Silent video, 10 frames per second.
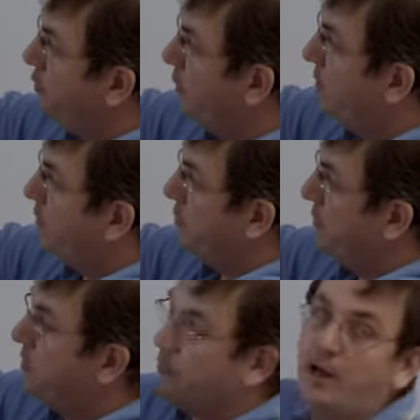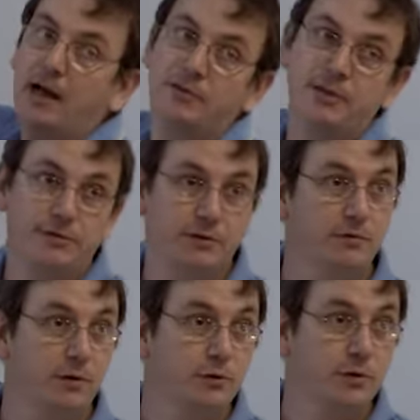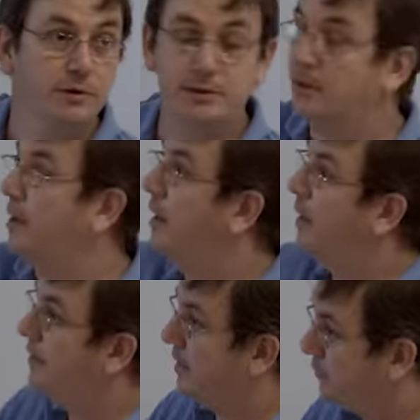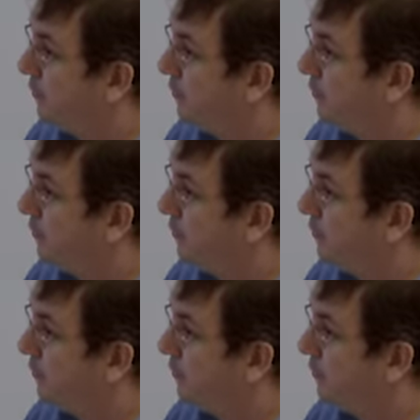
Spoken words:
two images will have a different focus. And that's